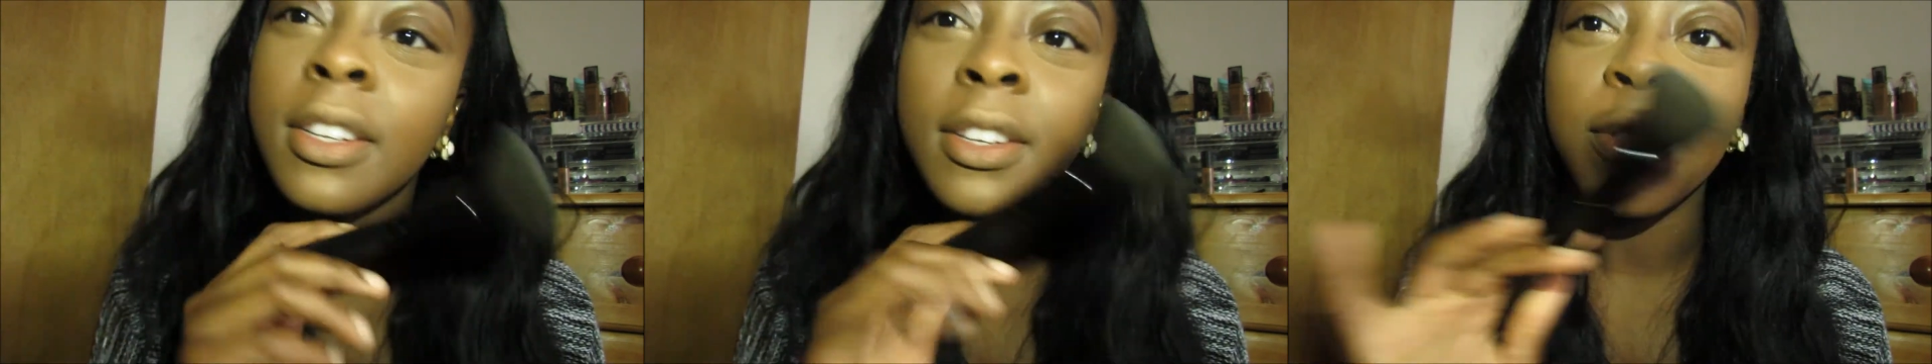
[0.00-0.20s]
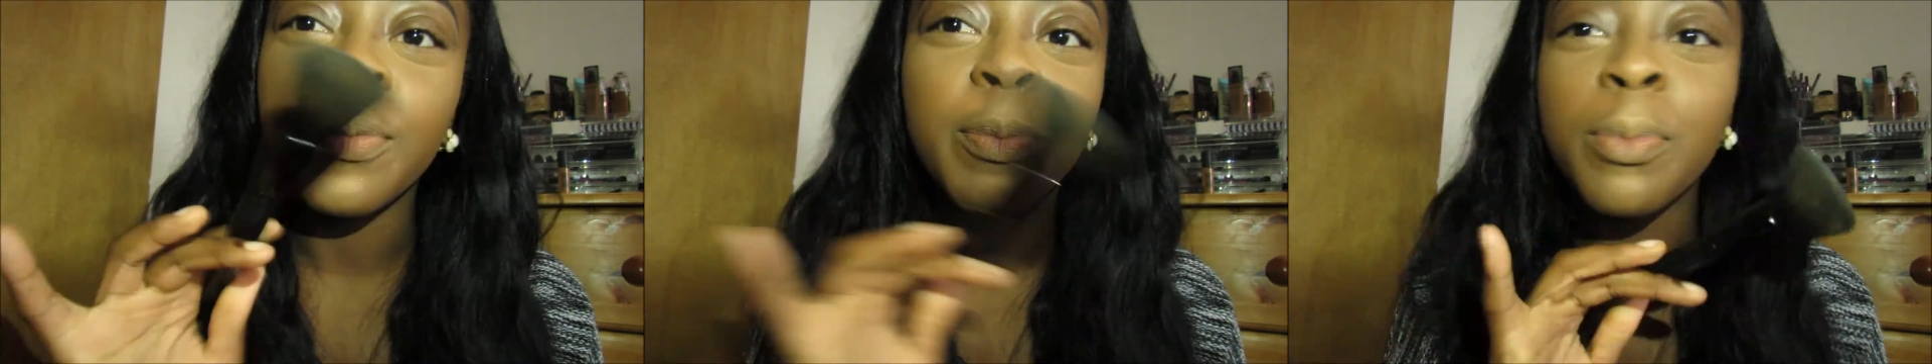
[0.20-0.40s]

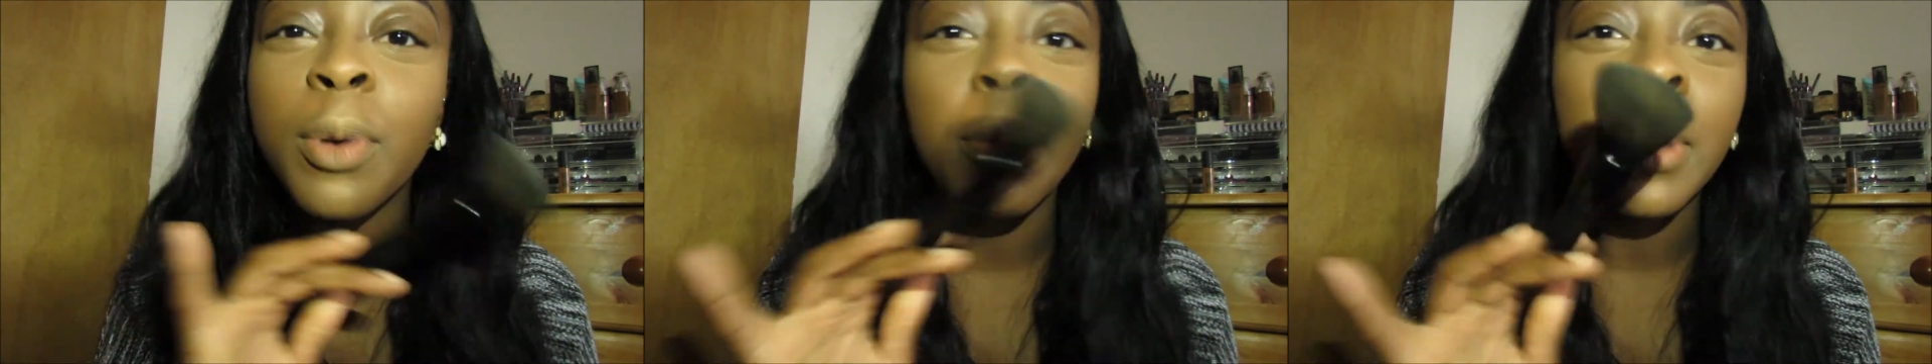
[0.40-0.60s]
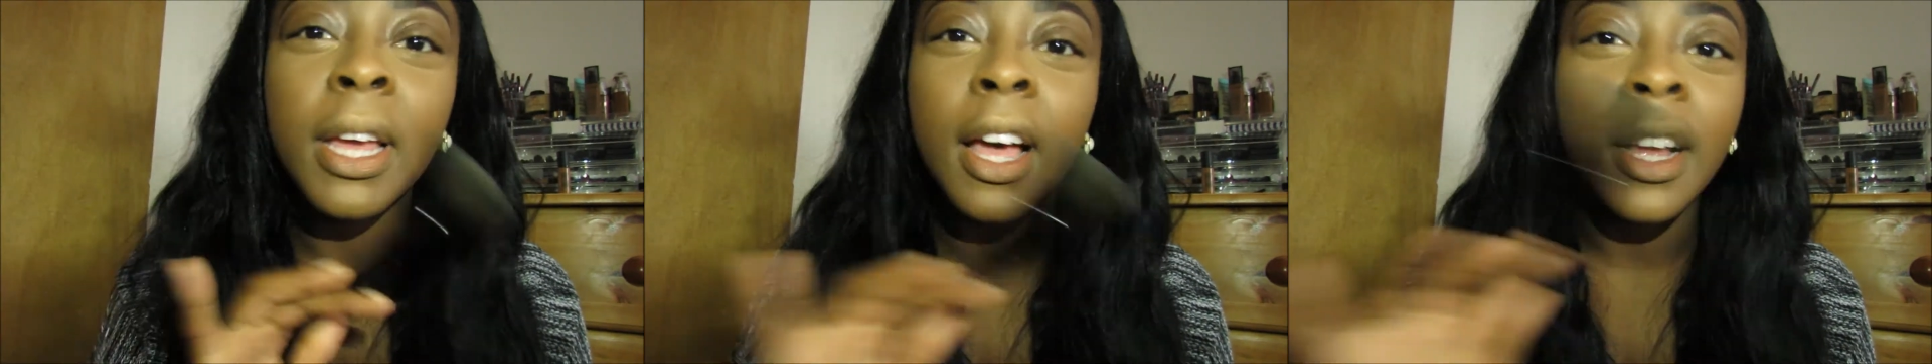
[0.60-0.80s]
You've
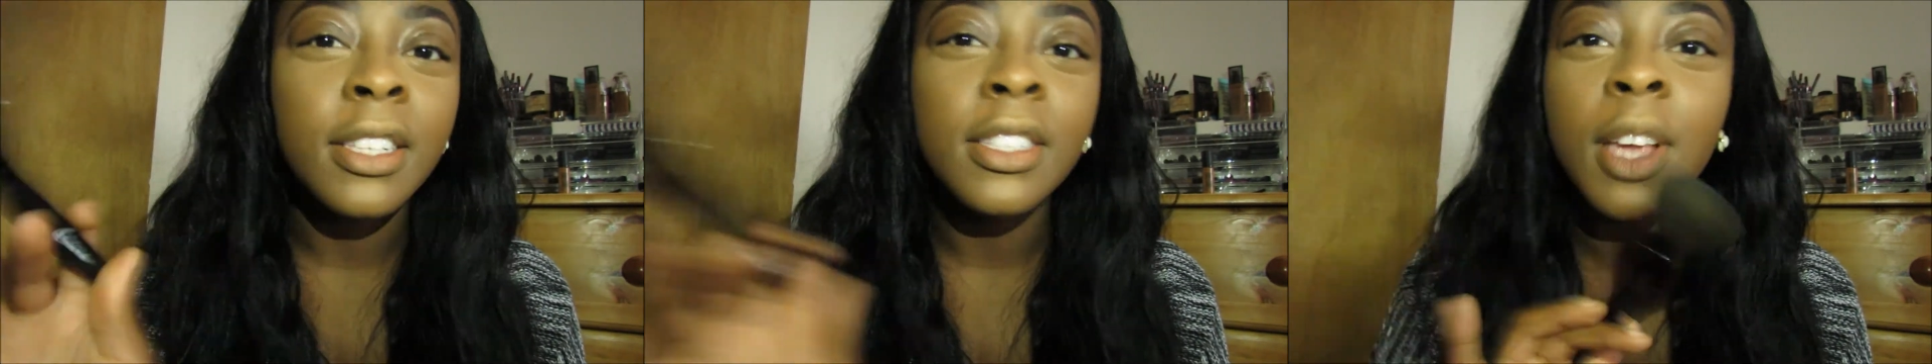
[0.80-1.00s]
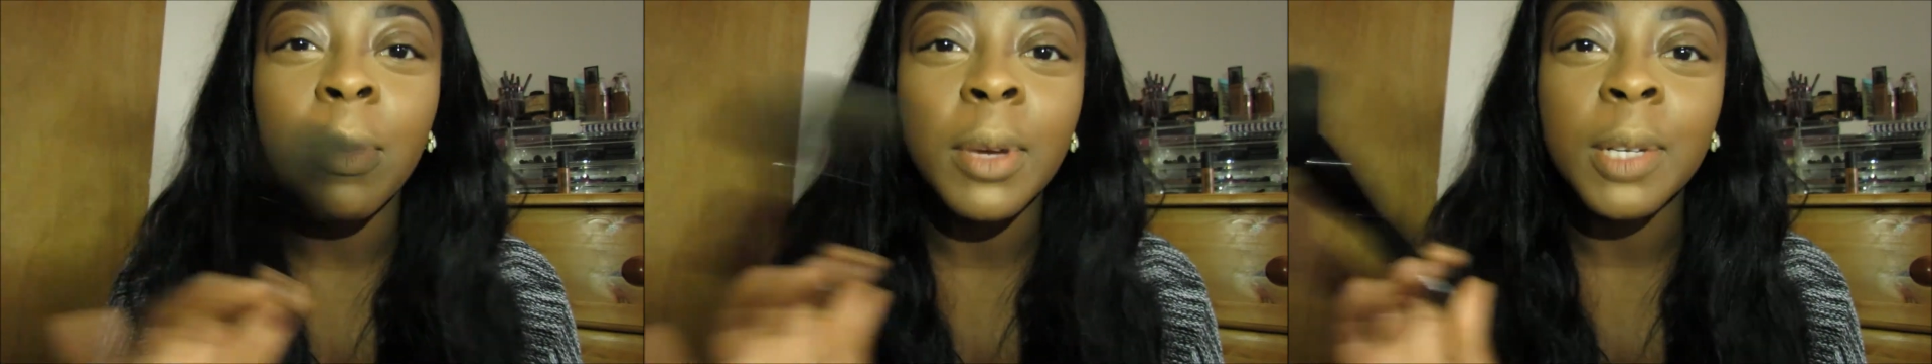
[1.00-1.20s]
probably heard
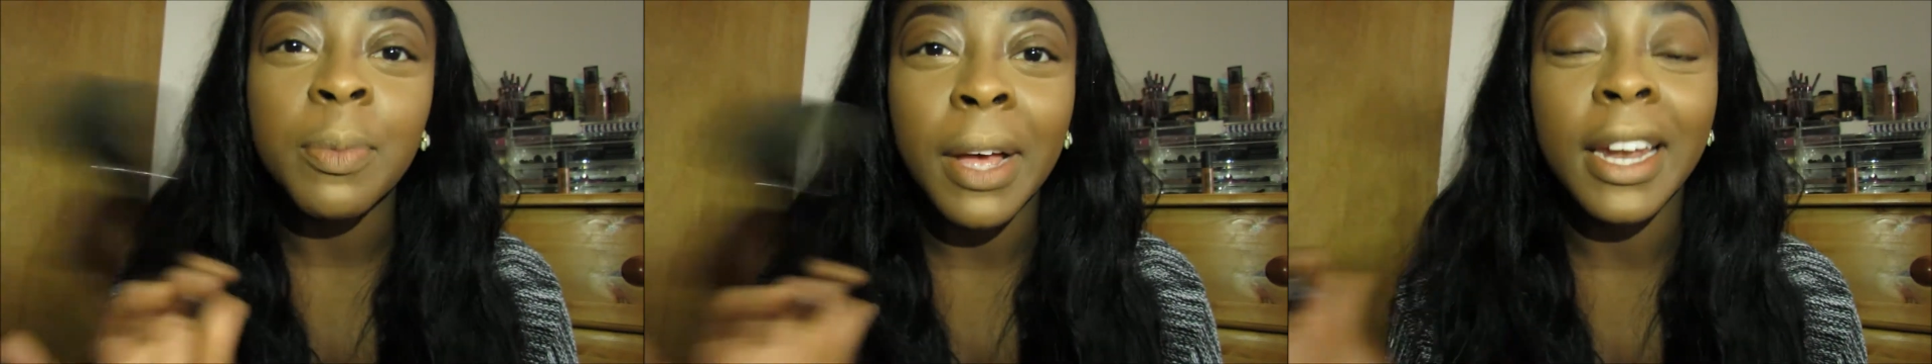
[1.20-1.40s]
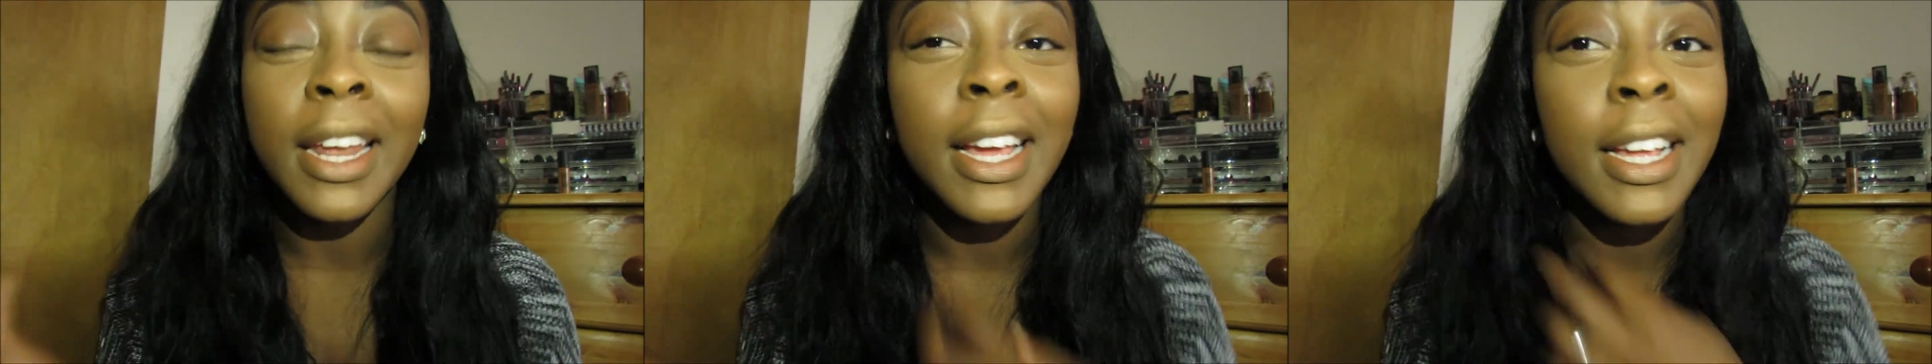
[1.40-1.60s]
so much about it.